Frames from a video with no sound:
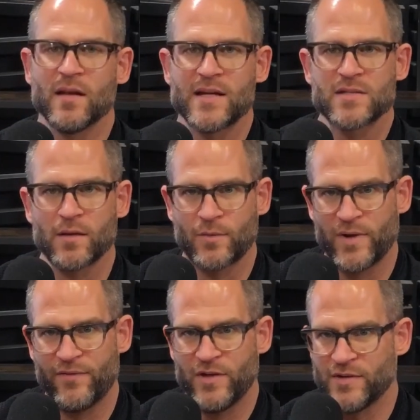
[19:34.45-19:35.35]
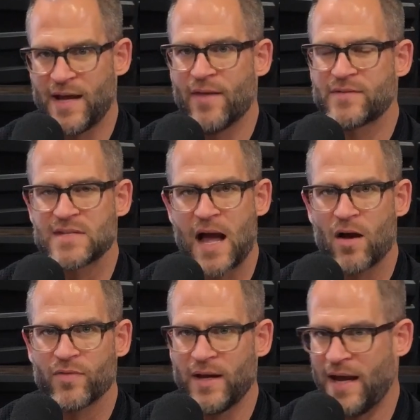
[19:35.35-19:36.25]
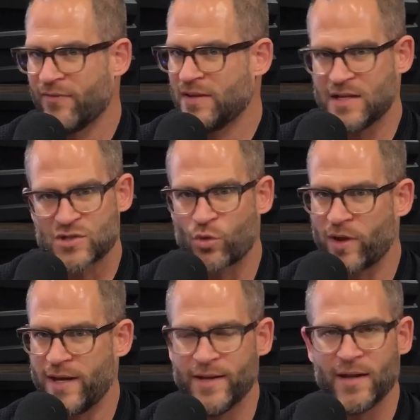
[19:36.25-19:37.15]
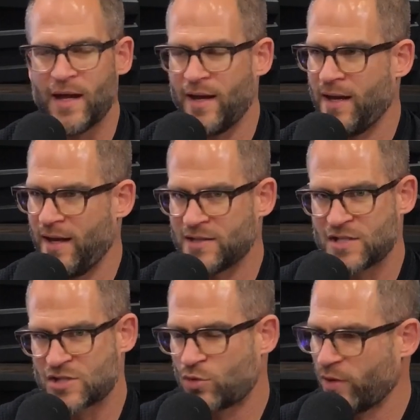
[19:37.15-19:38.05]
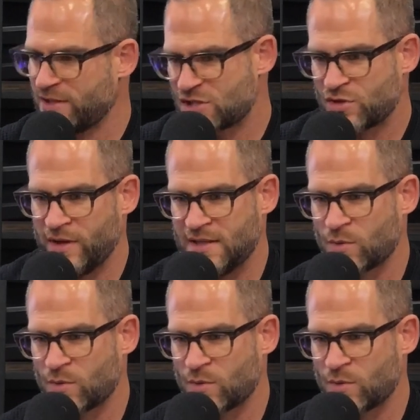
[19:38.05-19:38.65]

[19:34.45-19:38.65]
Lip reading: Like, so like whenever you're down south, like everything's gridded. Like it's just grid streets.